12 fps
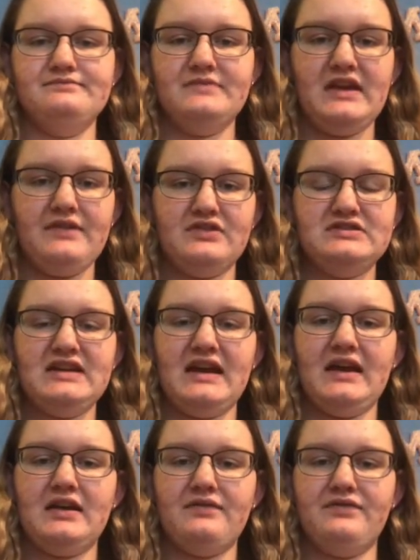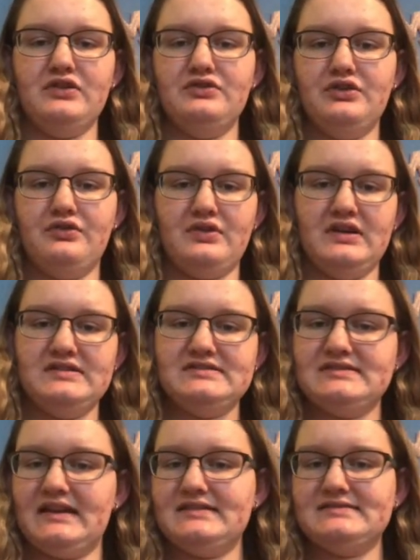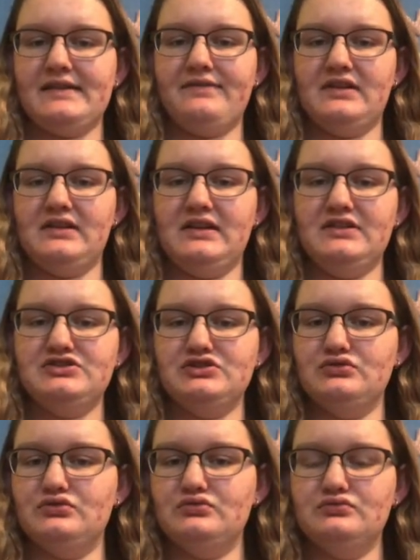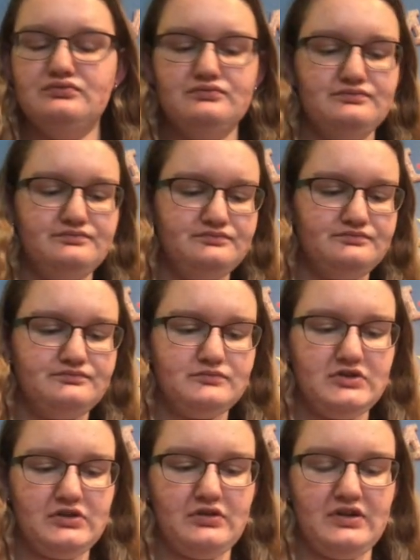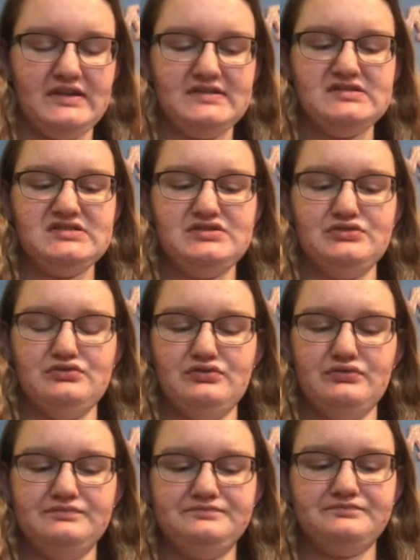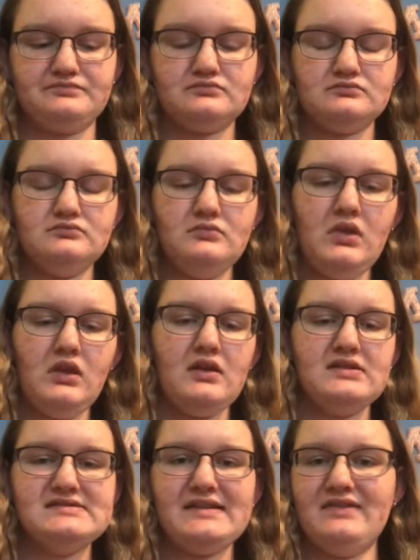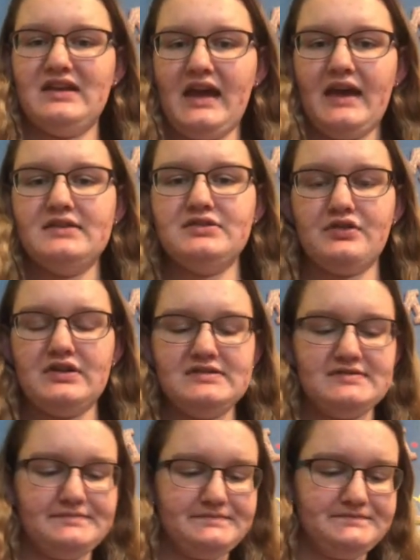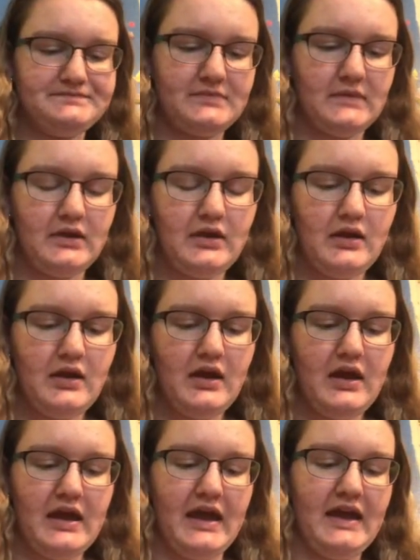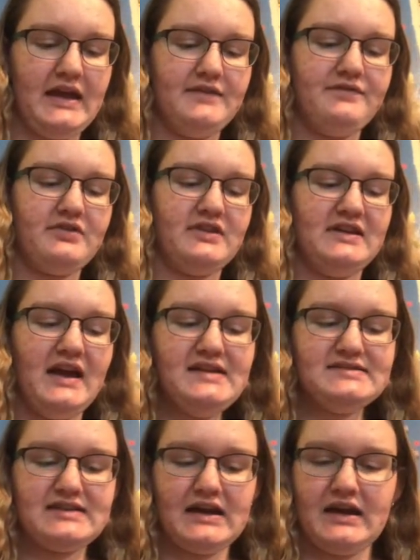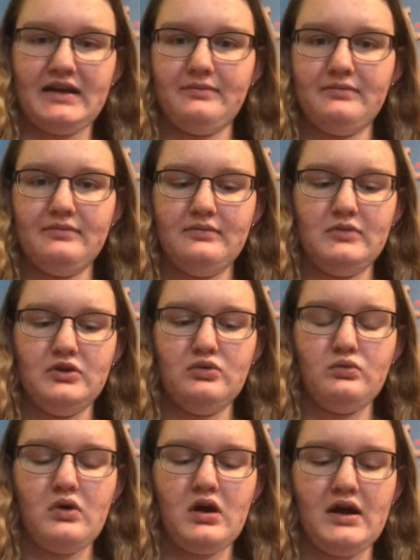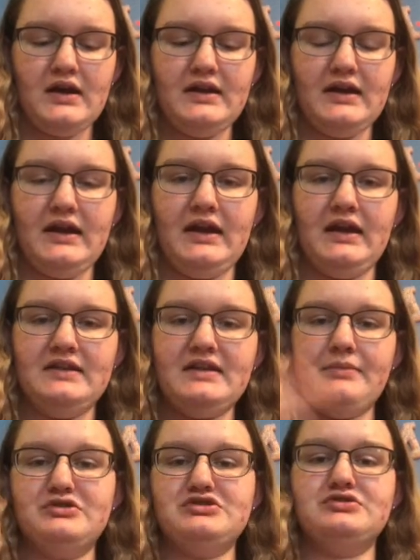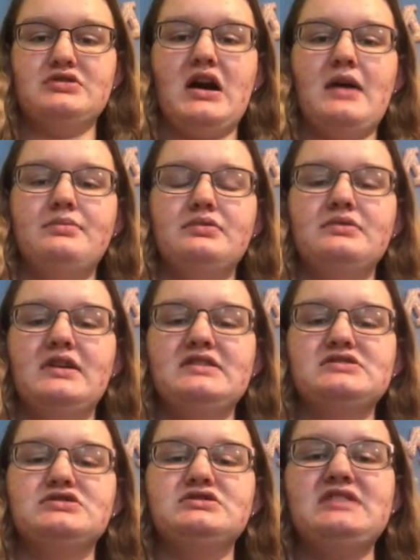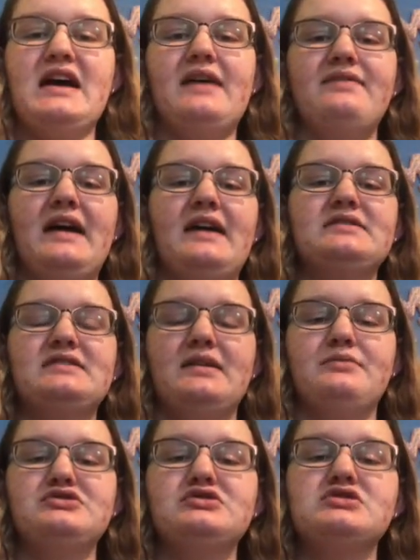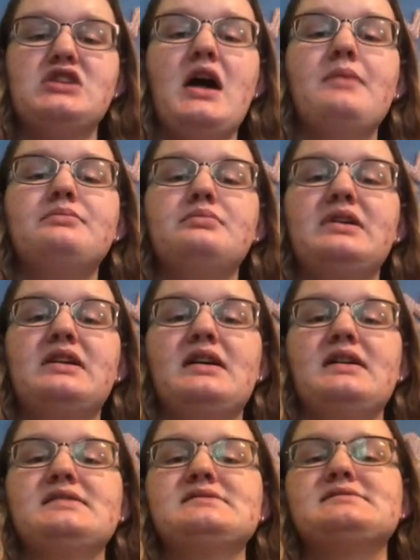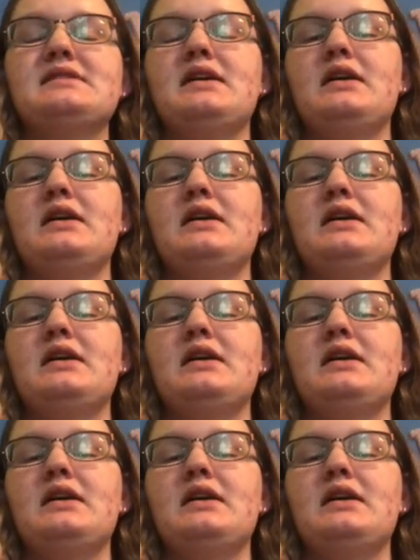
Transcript: give or take a few degrees, like 72 degrees to 78 degrees. And for the nighttime, you want a temperature drop. It is good to have that temperature drop because